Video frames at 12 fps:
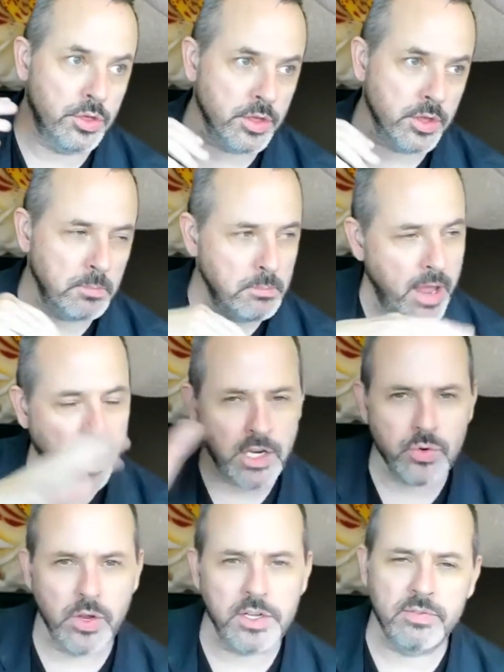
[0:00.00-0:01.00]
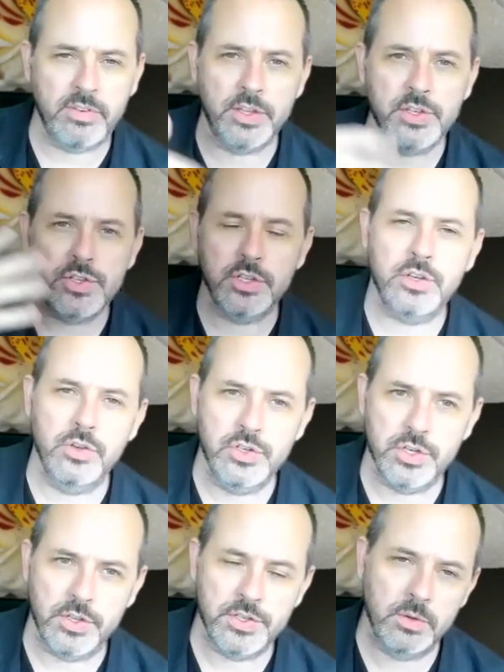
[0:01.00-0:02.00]
the matrix of
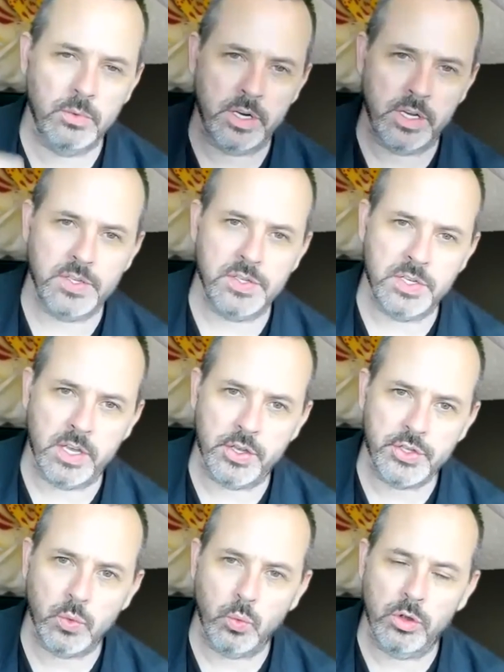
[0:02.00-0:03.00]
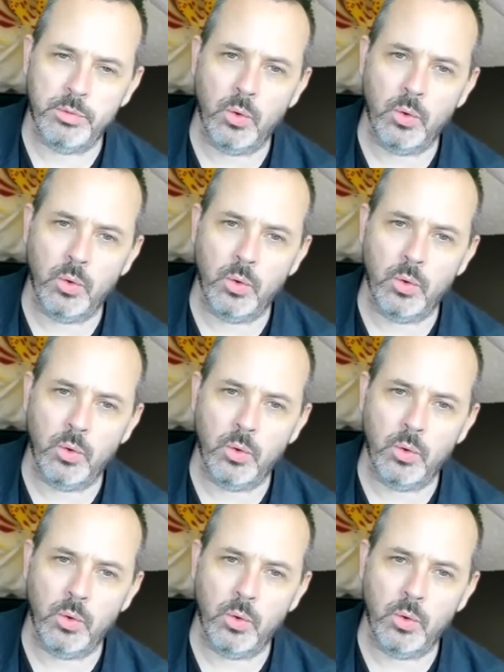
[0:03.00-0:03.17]
institutions that would exist